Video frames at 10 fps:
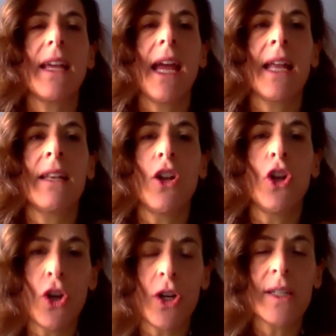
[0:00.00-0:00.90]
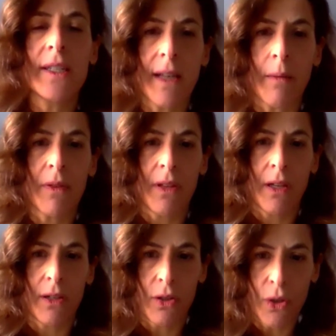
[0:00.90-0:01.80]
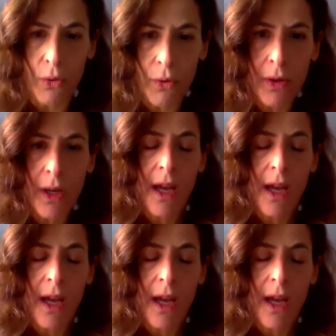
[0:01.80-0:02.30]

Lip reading: and learn something new.